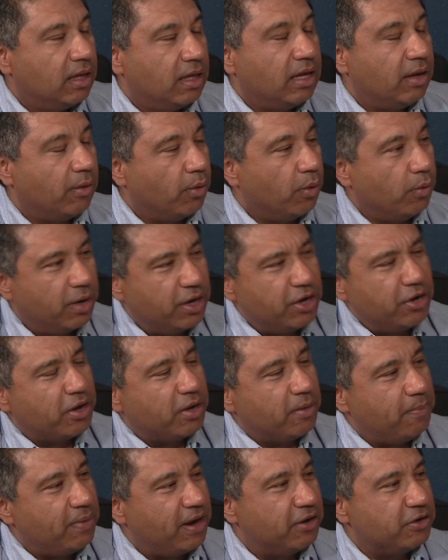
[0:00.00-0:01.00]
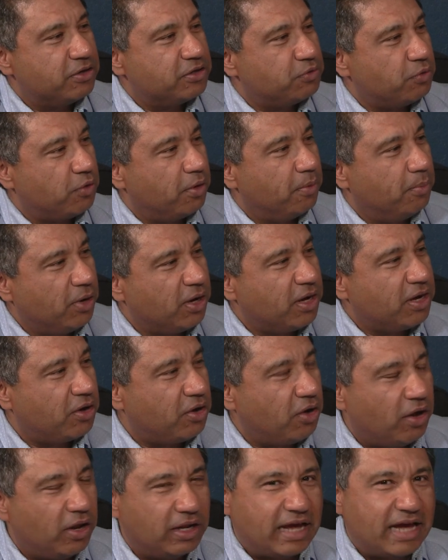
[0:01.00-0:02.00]
Yeah, well, one of your competitors wrote a book
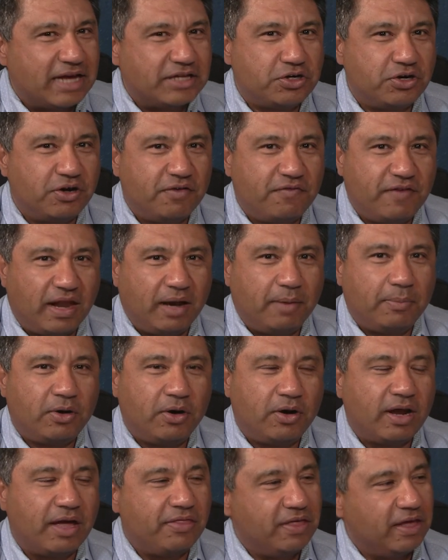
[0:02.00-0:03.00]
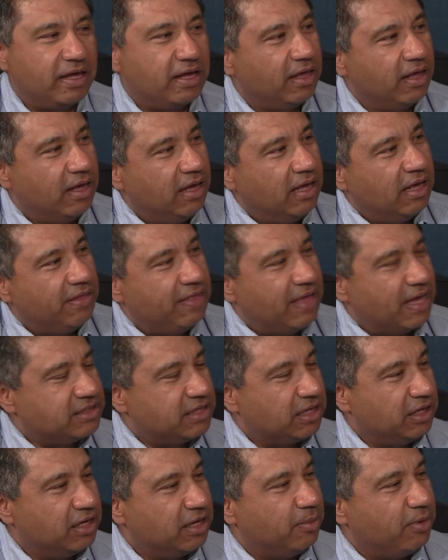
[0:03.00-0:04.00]
called Ask Your Developer. I think that's
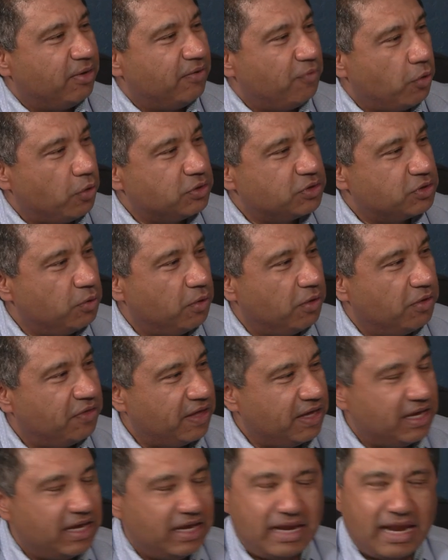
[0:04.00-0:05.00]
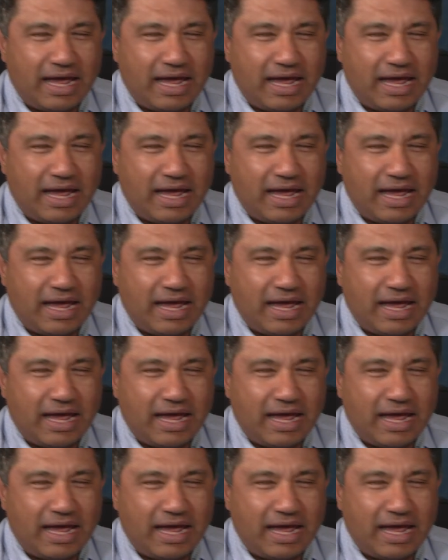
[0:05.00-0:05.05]
a little bit of old school thinking.